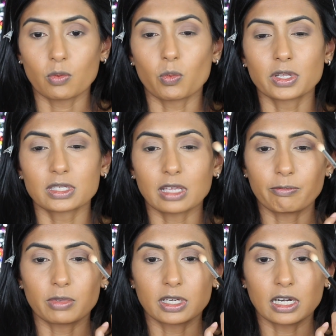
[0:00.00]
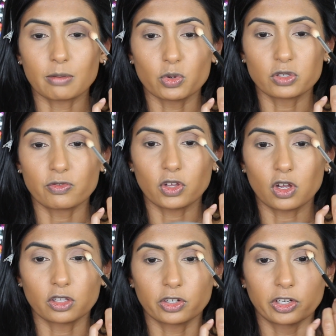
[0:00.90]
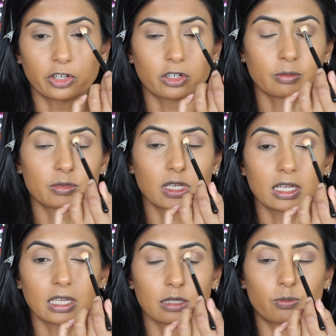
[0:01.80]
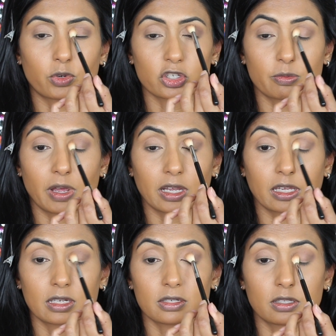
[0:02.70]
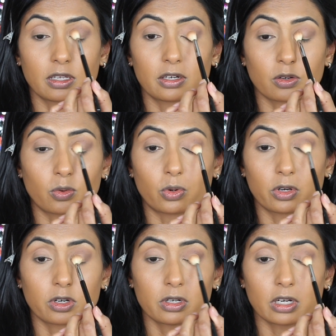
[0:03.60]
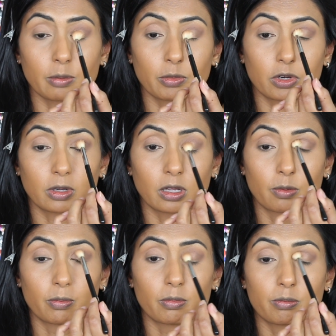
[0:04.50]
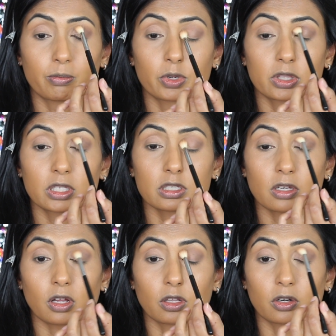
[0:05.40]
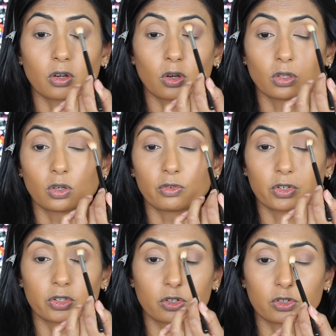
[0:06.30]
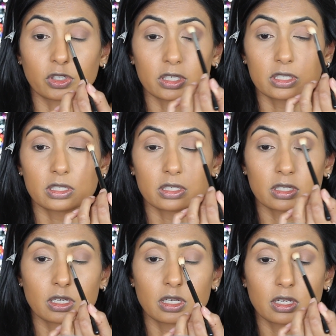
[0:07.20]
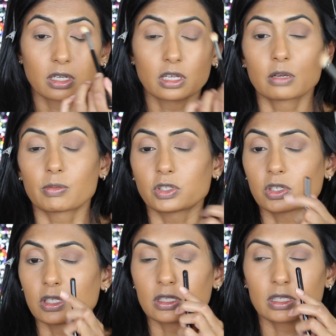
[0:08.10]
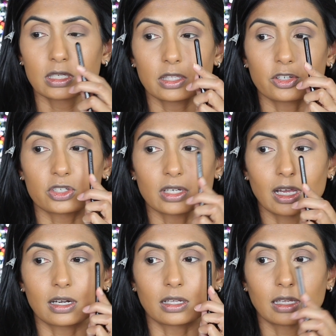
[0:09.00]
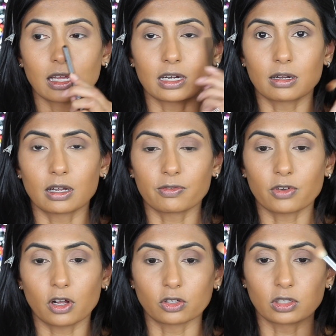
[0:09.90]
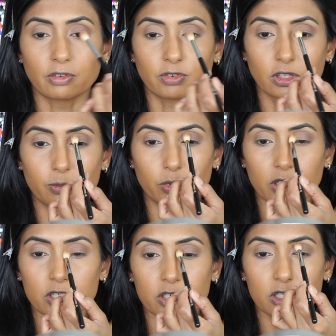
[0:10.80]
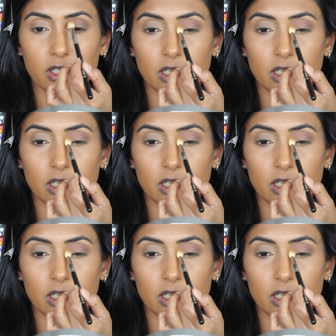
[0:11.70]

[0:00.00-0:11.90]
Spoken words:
Once I've blended out most of the color here, I'm taking the brush back into the inner corner and I'm going to put this color all over the crease. As you can see, there's not a lot of color left on the brush.